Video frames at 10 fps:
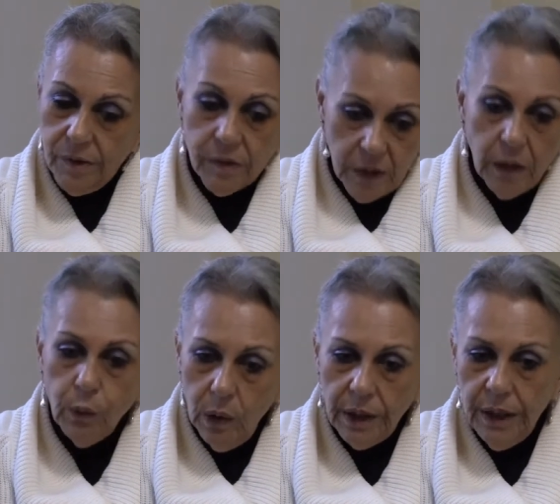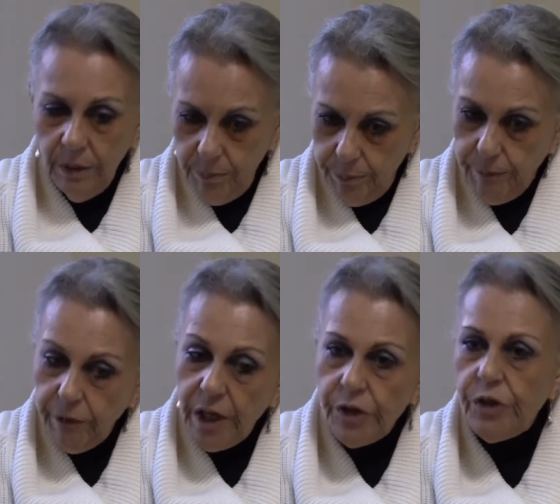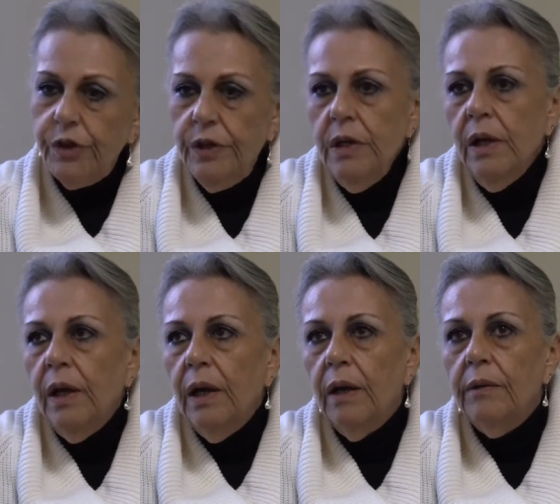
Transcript: start working on prevention